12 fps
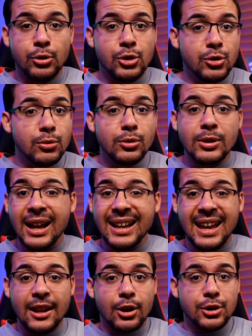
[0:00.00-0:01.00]
you do not
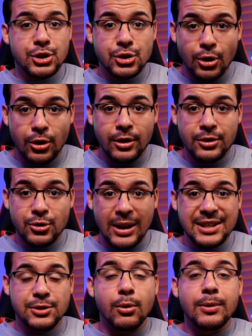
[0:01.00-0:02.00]
get assured
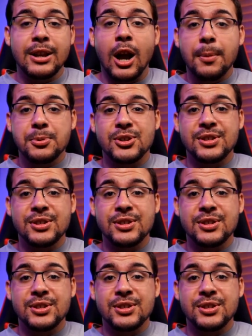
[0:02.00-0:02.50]
transcoding options